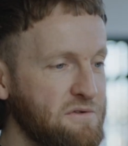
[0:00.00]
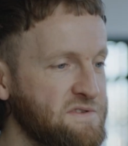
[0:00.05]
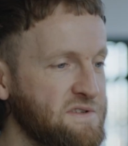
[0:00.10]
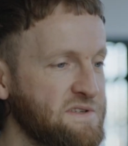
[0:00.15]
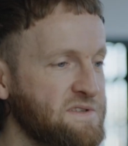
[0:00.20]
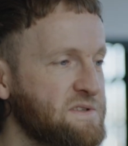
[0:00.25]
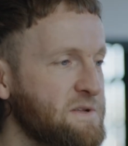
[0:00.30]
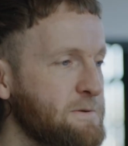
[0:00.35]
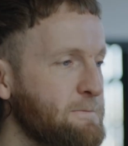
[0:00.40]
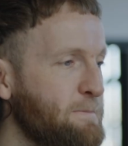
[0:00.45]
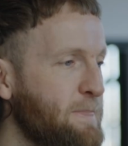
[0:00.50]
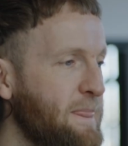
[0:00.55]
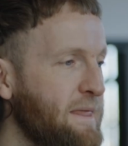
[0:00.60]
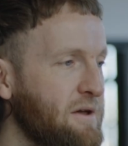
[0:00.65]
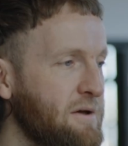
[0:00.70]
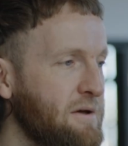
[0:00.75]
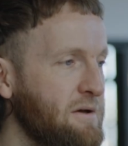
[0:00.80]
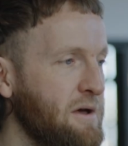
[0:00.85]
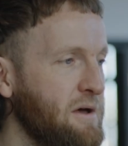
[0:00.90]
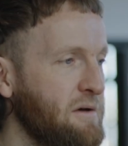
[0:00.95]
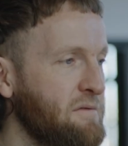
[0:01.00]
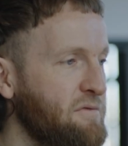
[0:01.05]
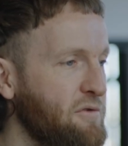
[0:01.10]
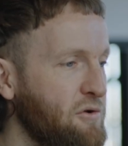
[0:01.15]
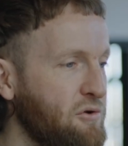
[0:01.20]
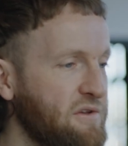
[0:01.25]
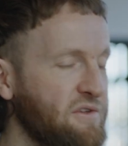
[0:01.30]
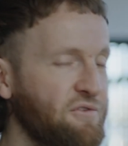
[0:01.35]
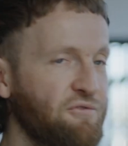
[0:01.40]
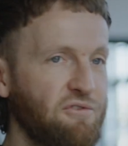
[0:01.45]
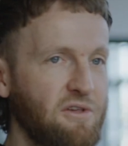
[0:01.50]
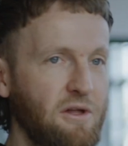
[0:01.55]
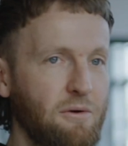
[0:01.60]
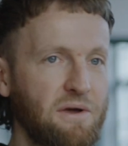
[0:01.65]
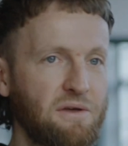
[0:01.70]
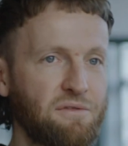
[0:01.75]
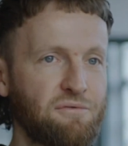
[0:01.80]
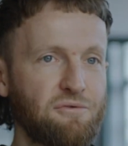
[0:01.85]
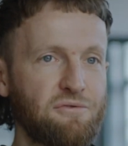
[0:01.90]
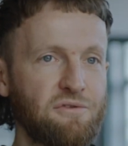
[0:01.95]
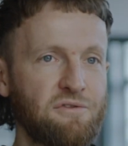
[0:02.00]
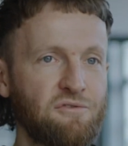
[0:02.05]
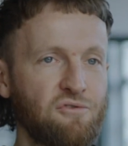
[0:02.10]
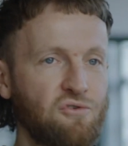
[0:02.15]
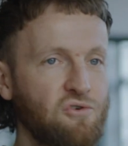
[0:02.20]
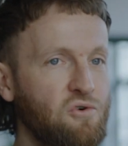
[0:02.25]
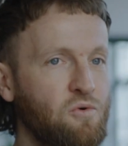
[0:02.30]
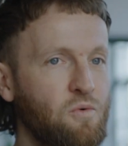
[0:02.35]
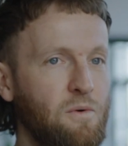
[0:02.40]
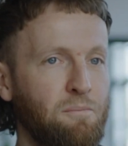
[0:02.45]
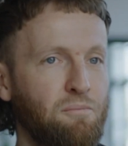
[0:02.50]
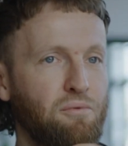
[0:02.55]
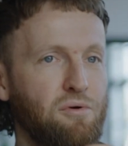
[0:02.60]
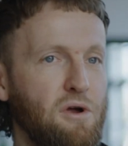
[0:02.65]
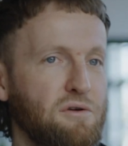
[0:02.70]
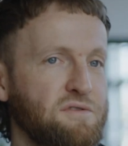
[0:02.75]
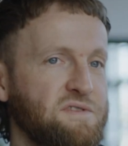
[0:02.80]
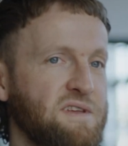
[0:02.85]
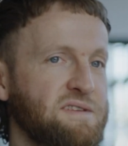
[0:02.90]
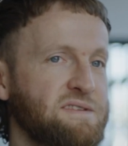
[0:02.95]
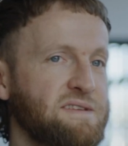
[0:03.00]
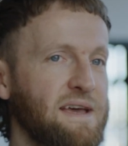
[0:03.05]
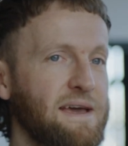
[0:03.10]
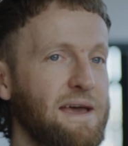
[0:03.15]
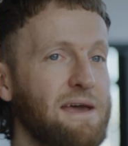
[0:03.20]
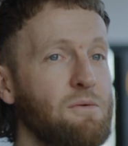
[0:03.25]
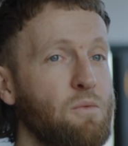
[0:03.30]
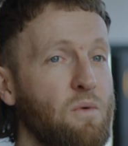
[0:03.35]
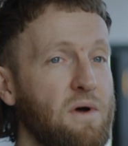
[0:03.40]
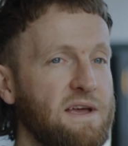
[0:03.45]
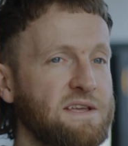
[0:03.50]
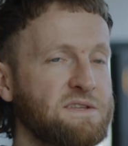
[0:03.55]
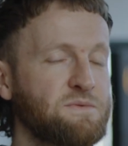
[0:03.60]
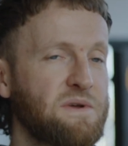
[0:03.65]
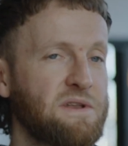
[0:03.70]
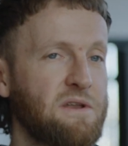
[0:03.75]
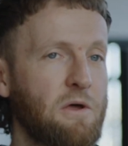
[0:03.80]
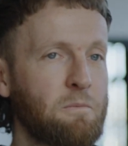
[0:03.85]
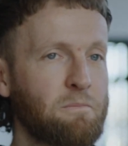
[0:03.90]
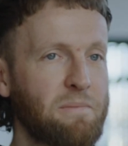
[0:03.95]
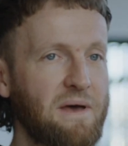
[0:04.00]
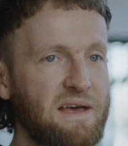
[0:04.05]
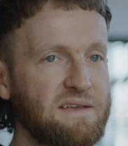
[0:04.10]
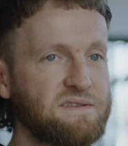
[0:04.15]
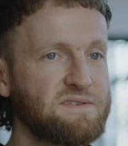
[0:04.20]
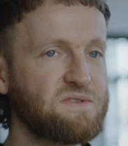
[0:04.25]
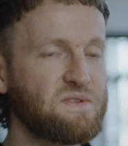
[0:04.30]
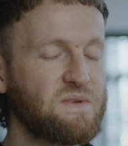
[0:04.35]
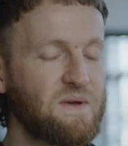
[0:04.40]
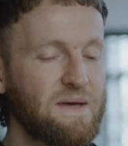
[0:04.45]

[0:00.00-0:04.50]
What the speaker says: system, food is flowing through the door, we're processing it in ways we know best,